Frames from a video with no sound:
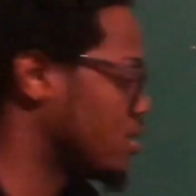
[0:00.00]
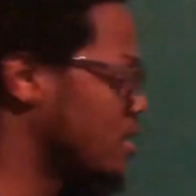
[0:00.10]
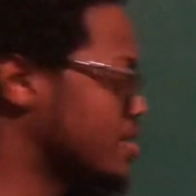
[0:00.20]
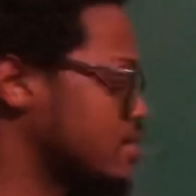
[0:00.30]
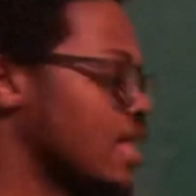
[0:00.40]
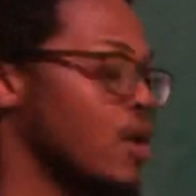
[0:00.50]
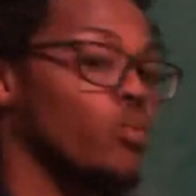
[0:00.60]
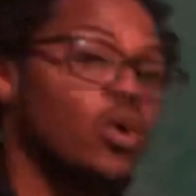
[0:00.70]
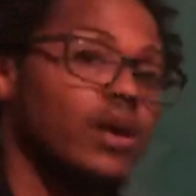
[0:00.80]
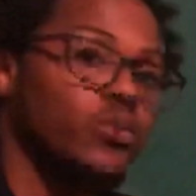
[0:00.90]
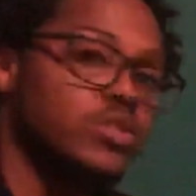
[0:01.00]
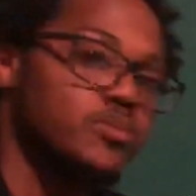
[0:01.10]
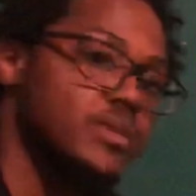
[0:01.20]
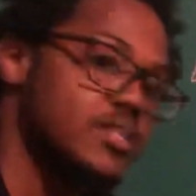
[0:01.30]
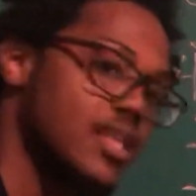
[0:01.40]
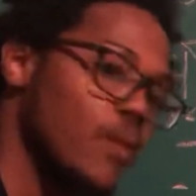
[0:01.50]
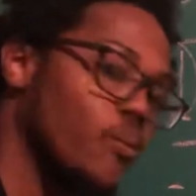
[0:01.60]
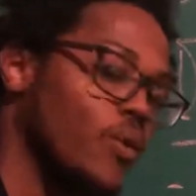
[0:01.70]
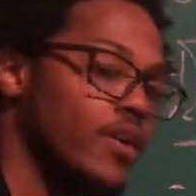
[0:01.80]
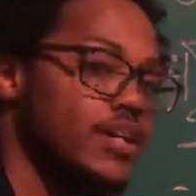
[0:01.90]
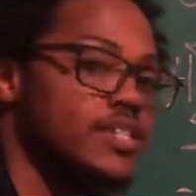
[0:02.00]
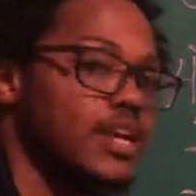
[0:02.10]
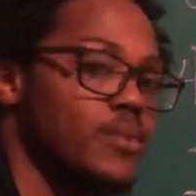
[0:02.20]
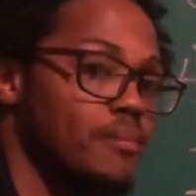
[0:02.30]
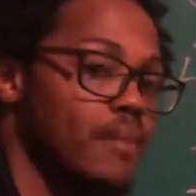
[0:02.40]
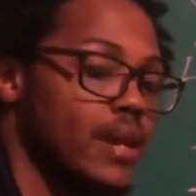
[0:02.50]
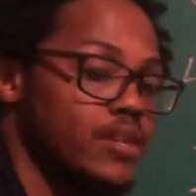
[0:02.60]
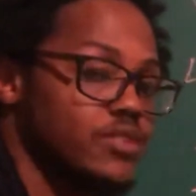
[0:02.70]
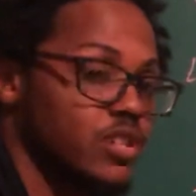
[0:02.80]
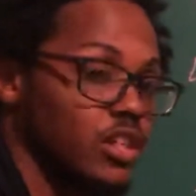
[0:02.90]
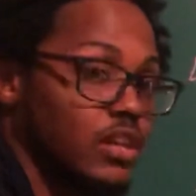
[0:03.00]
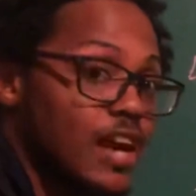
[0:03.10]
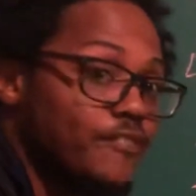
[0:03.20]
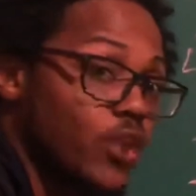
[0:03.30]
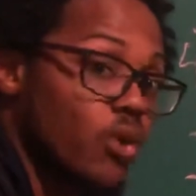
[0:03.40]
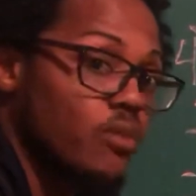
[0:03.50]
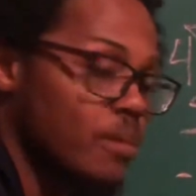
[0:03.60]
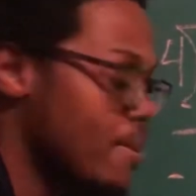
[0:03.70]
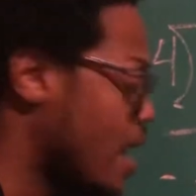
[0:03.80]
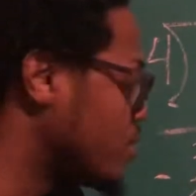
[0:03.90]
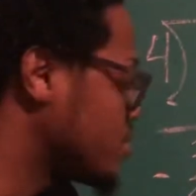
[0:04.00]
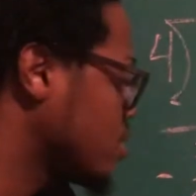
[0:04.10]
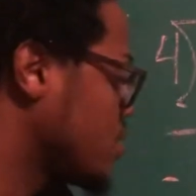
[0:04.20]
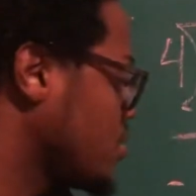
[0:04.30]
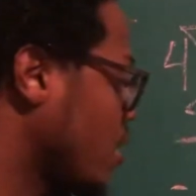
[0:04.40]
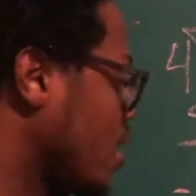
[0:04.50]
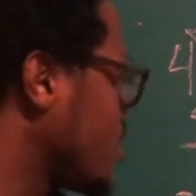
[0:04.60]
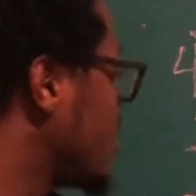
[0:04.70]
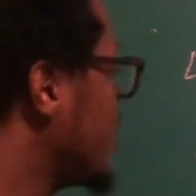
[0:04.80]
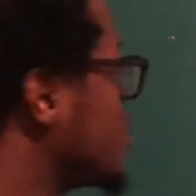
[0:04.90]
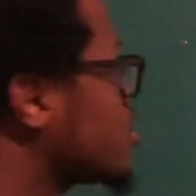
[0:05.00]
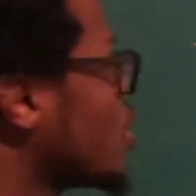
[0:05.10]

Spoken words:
less than that 1, which means that 1 is a remainder. It's a leftover amount. Okay, so